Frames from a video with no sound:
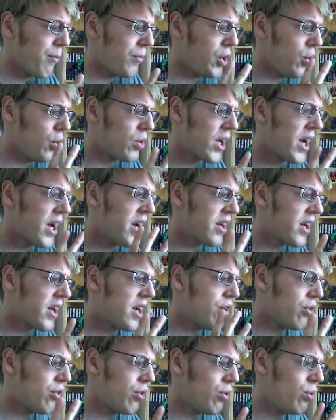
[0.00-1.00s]
you can
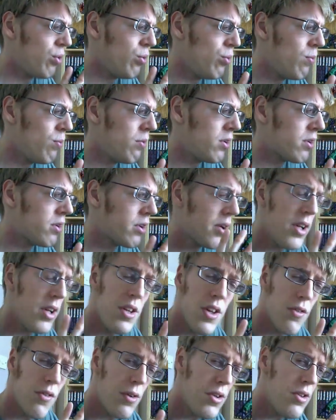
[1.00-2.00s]
get two slightly
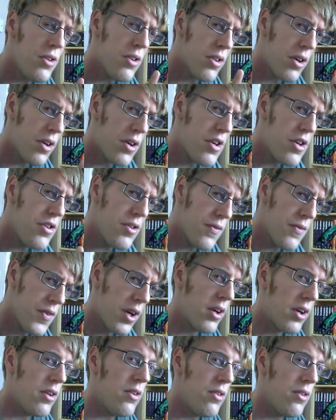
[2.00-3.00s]
differently sized
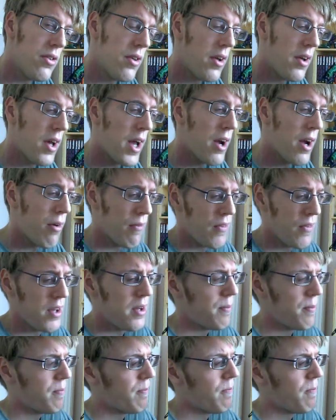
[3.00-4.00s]
figures out of
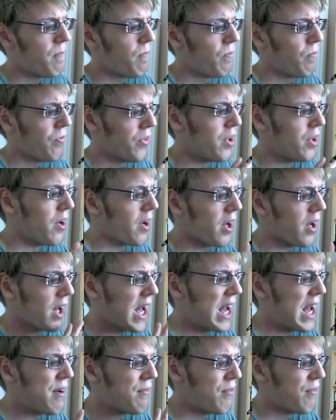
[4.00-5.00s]
it that
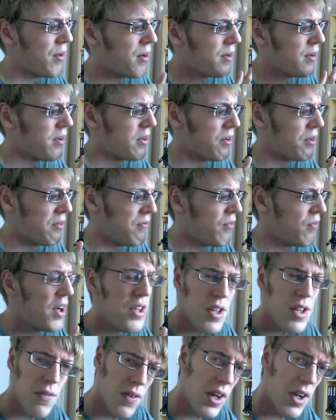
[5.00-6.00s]
have, very
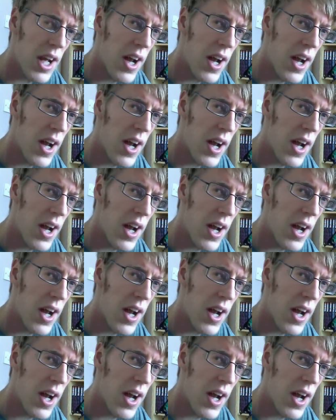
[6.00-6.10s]
different